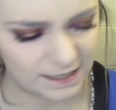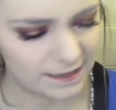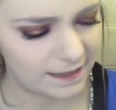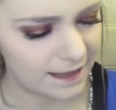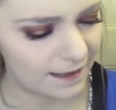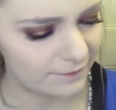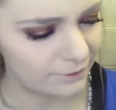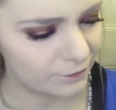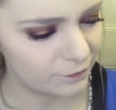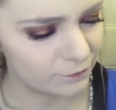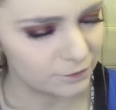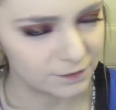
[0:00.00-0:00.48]

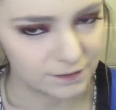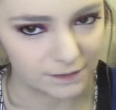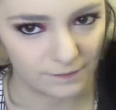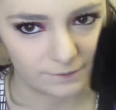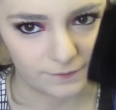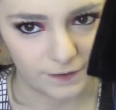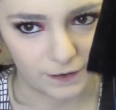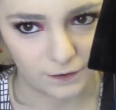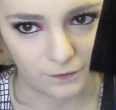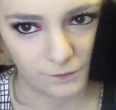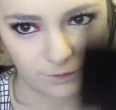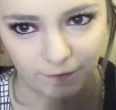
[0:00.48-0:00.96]
leather or is it
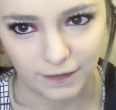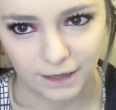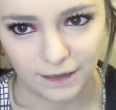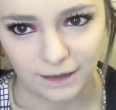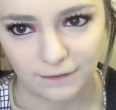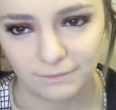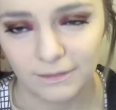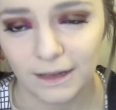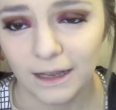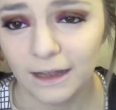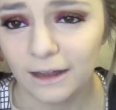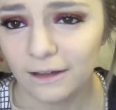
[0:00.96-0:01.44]
velvet?
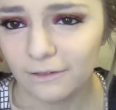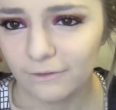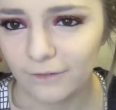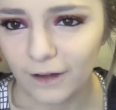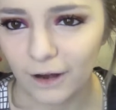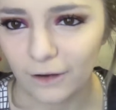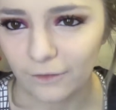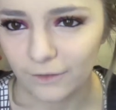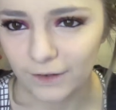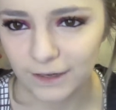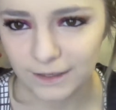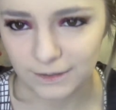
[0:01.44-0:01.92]

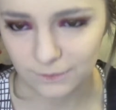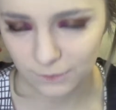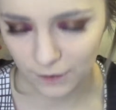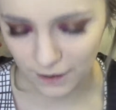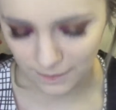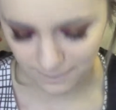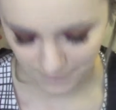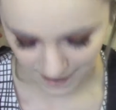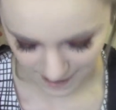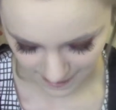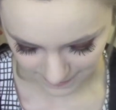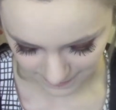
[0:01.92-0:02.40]
Velvet is what I
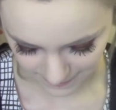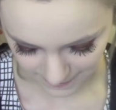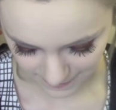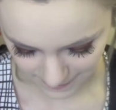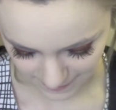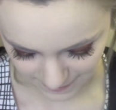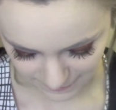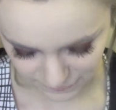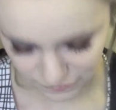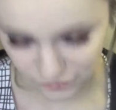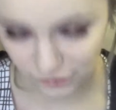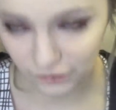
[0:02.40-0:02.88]
meant.
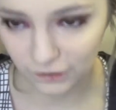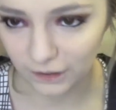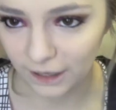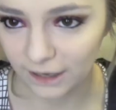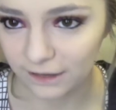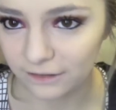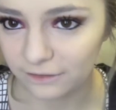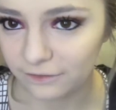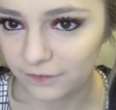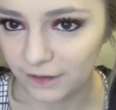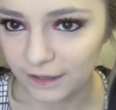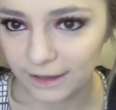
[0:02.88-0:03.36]
I don't like
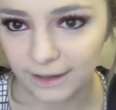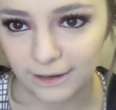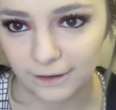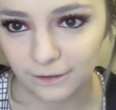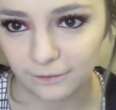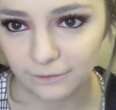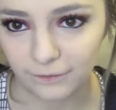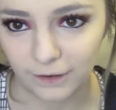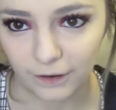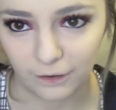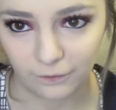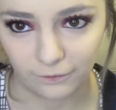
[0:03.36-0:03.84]
the feeling of
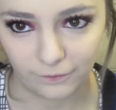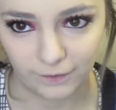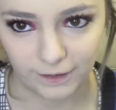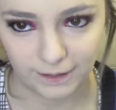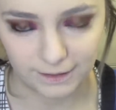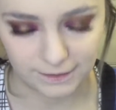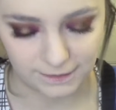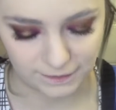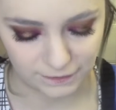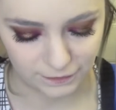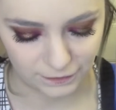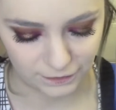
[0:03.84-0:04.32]

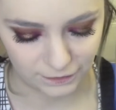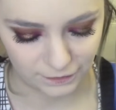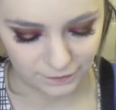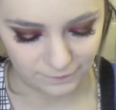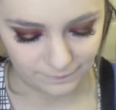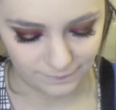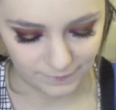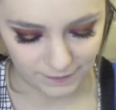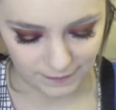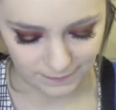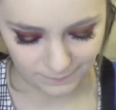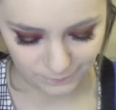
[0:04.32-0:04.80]
velvet, so
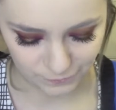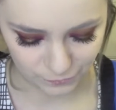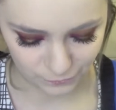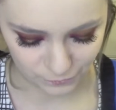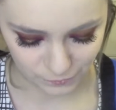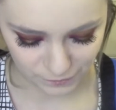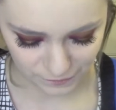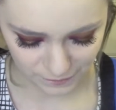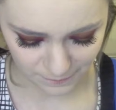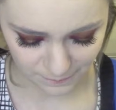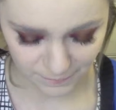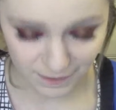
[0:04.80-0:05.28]
I'm sure
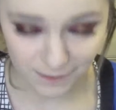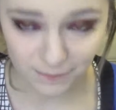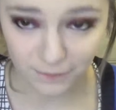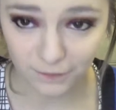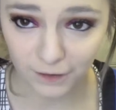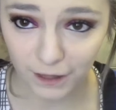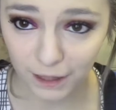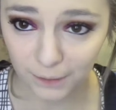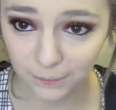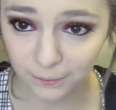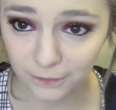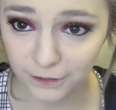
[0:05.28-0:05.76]
some people
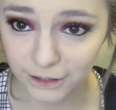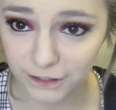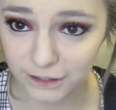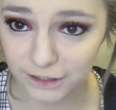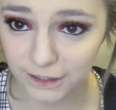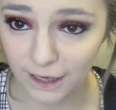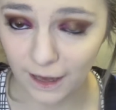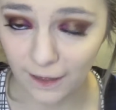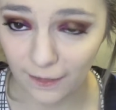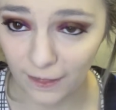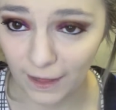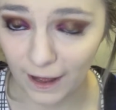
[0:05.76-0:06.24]
will
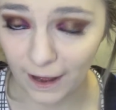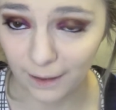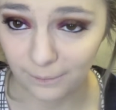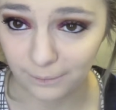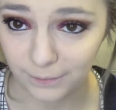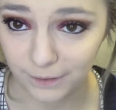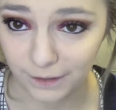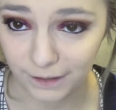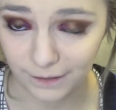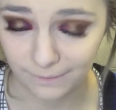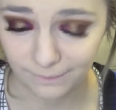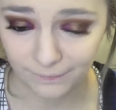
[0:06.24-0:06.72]
appreciate that,
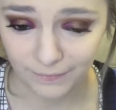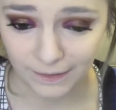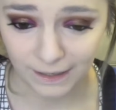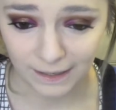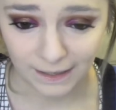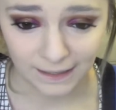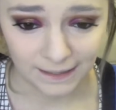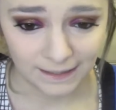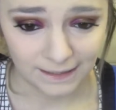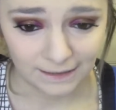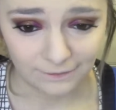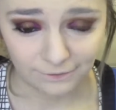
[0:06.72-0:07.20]
but
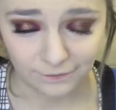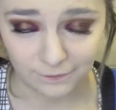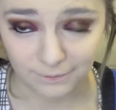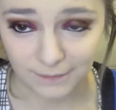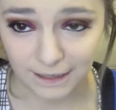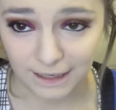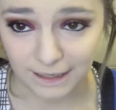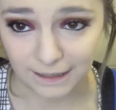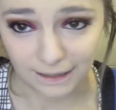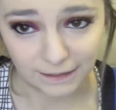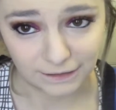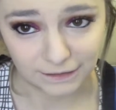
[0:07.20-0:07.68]
for
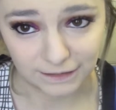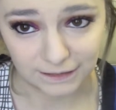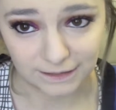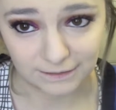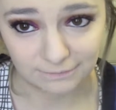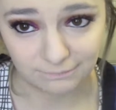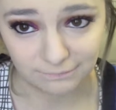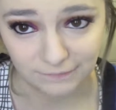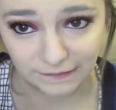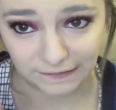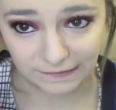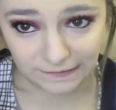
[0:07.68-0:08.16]
me I just
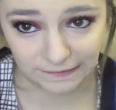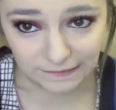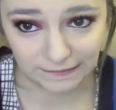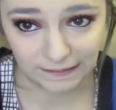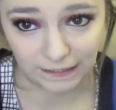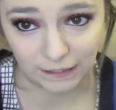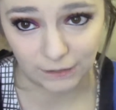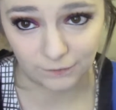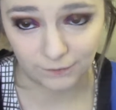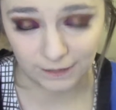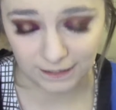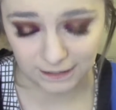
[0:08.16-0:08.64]

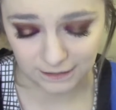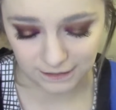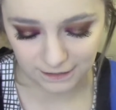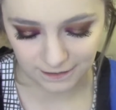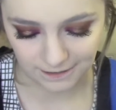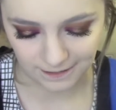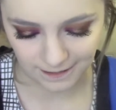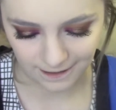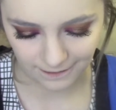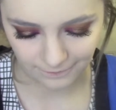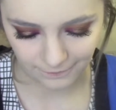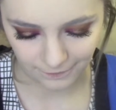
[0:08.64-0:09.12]
cringe
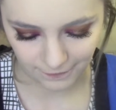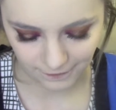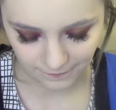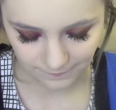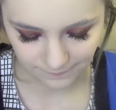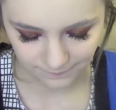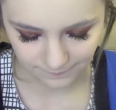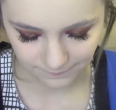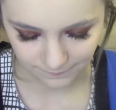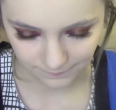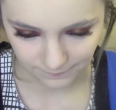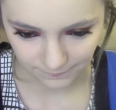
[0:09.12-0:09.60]
at leather.
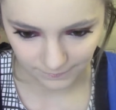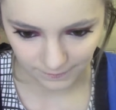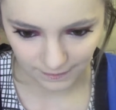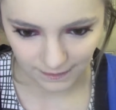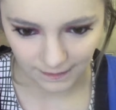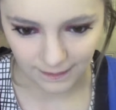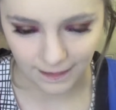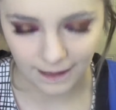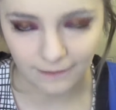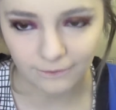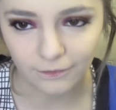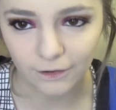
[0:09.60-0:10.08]

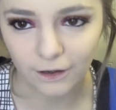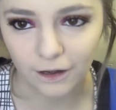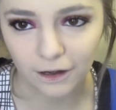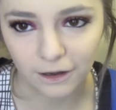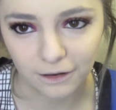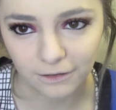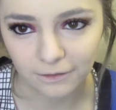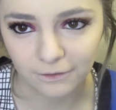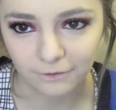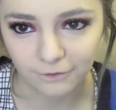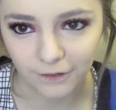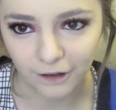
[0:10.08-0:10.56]

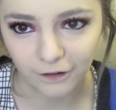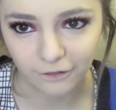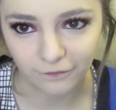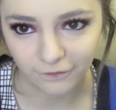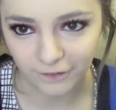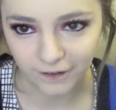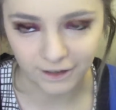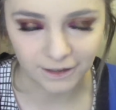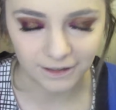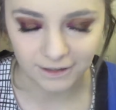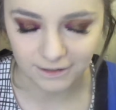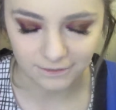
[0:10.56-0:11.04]
Leather
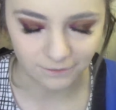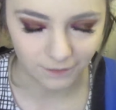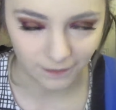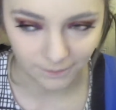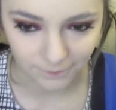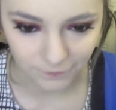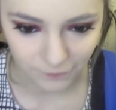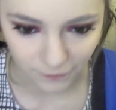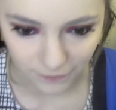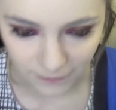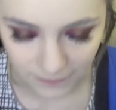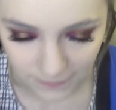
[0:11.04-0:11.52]
velvet is what
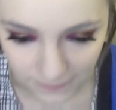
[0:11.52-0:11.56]
I'm trying to